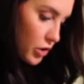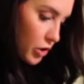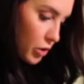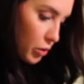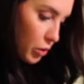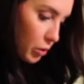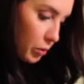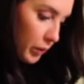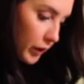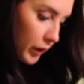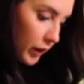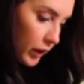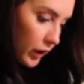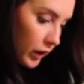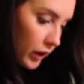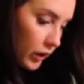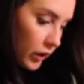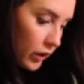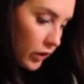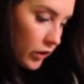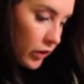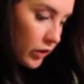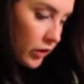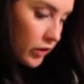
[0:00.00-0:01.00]
you will
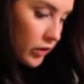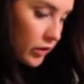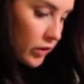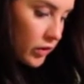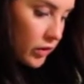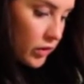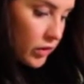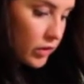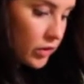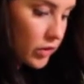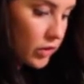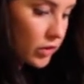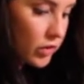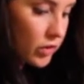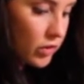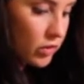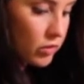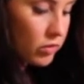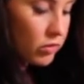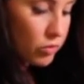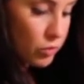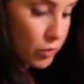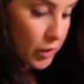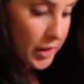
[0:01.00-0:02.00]
be
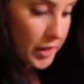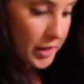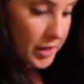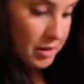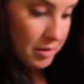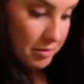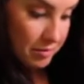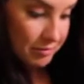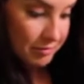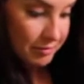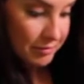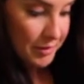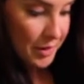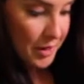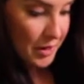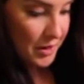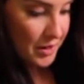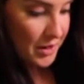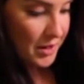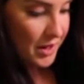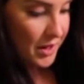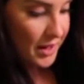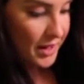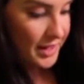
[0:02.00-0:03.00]
red.
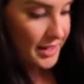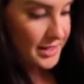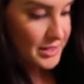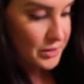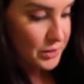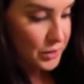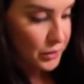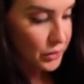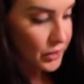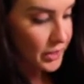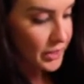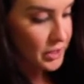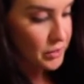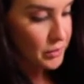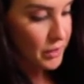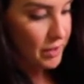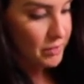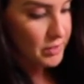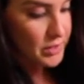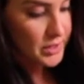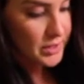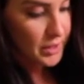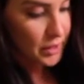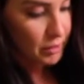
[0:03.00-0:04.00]
It's going to look like you
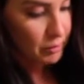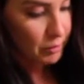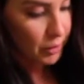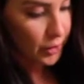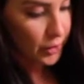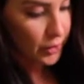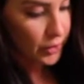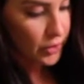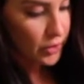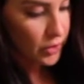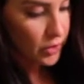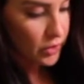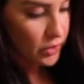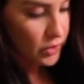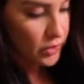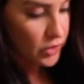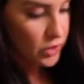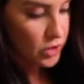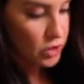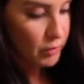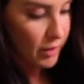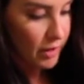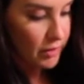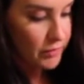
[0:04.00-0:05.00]
have a sunburn.
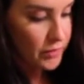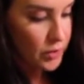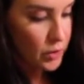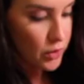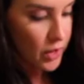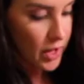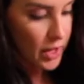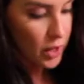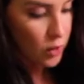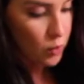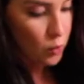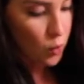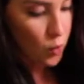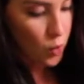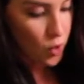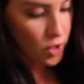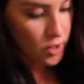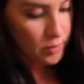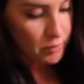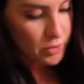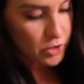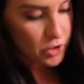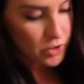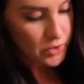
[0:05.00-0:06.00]
You might feel kind of
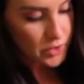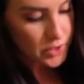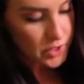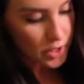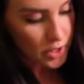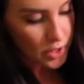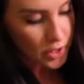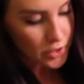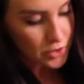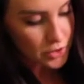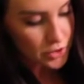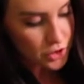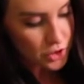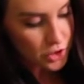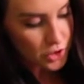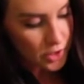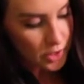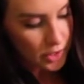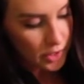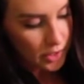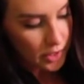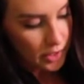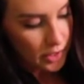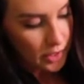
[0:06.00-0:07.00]
warm to the touch.
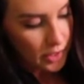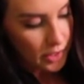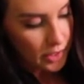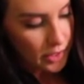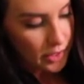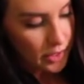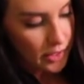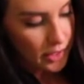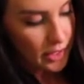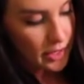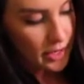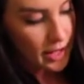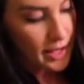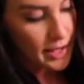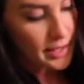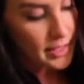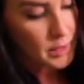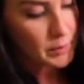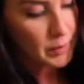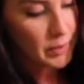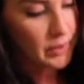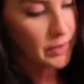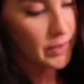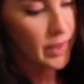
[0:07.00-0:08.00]
And I
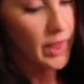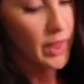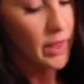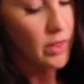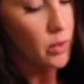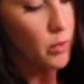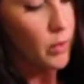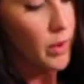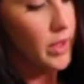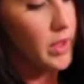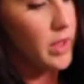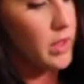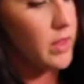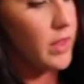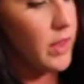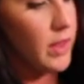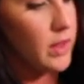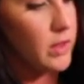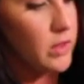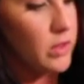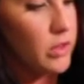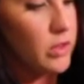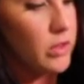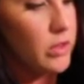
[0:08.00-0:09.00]
explain that in a way
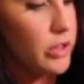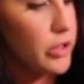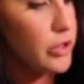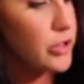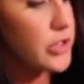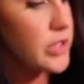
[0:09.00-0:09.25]
that your